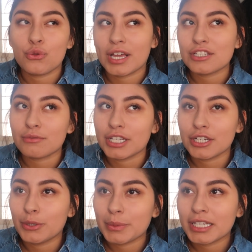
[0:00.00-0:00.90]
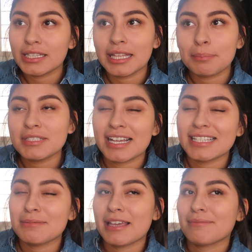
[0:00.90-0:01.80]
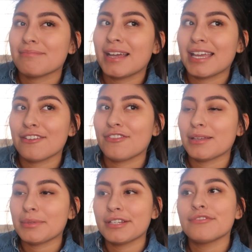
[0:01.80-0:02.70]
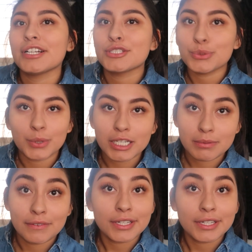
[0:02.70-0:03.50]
you guys don't really know me, like besides like my family and friends who watch my